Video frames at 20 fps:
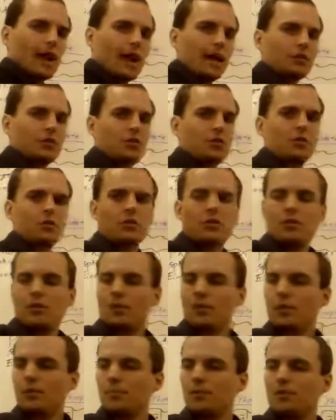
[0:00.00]
their
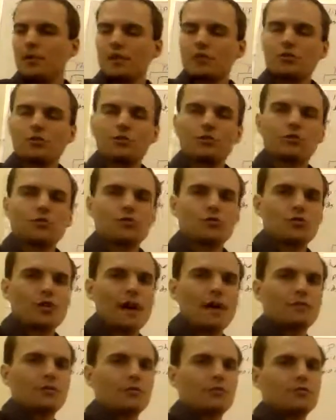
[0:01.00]
action potentials
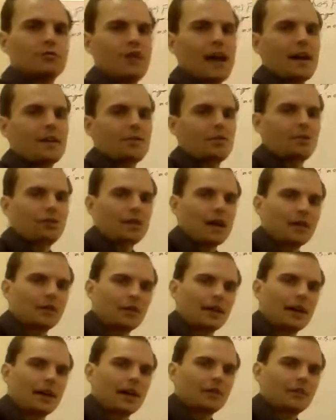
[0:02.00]
travel faster down
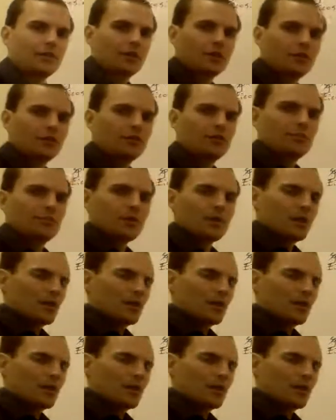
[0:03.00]
the axons.